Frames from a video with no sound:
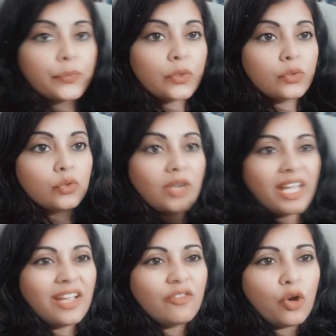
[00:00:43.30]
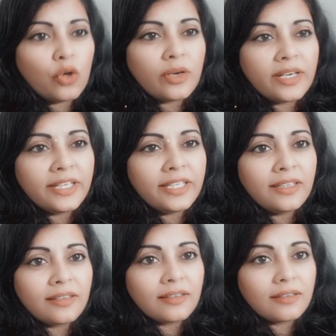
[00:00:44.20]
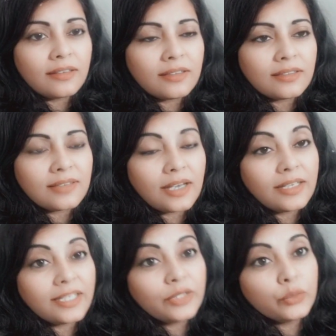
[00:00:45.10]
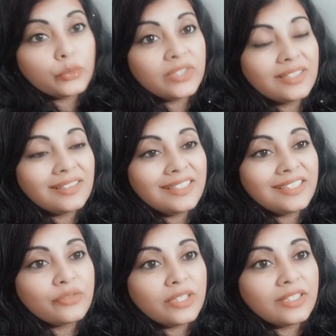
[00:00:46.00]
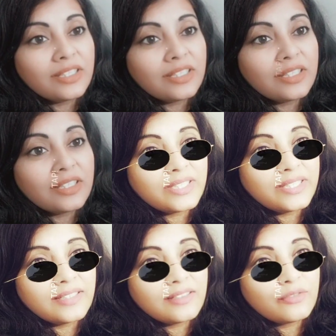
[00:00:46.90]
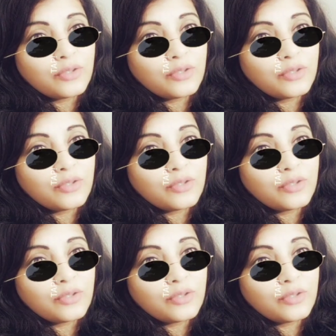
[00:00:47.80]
So I have already started using these filters over here, for